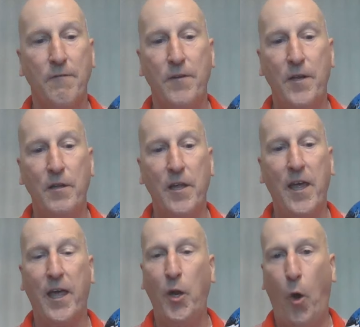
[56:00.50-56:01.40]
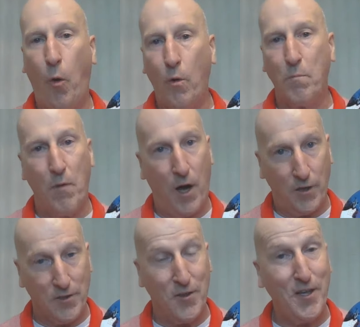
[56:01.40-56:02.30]
vanilla, and oak
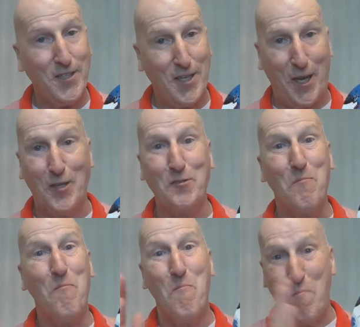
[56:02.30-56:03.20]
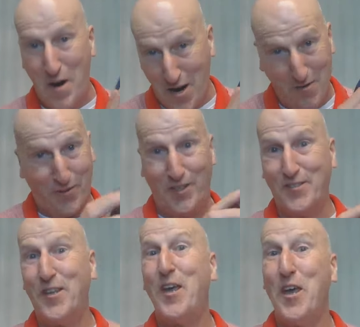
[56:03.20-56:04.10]
moss. This is
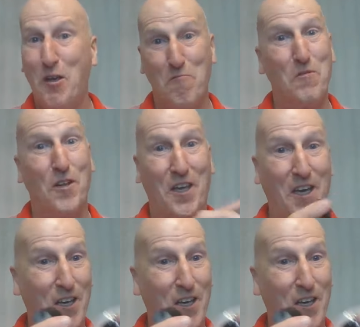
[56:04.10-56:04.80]
marvelous. It really